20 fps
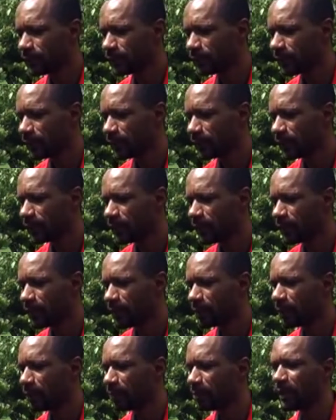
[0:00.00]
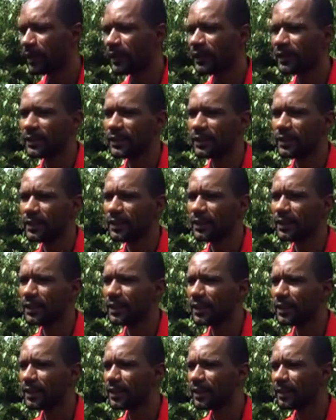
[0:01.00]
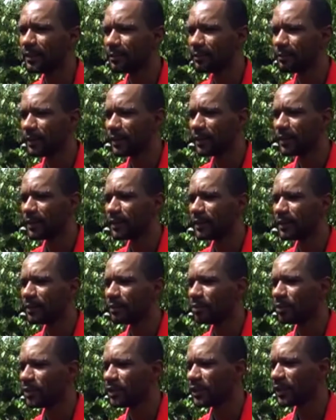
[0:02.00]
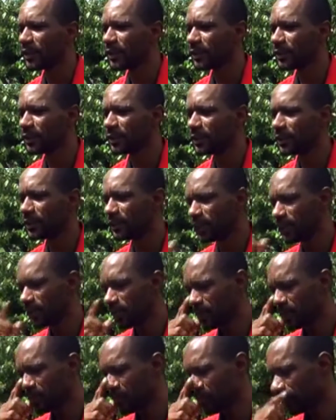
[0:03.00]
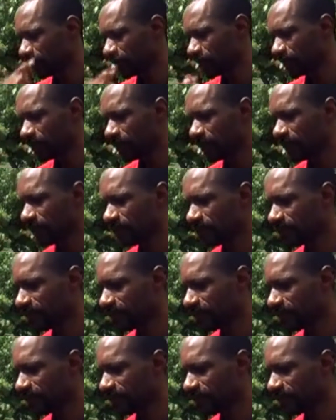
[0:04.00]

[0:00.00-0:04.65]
they come in by sea, they build a little bridge, and they take them out. I mean,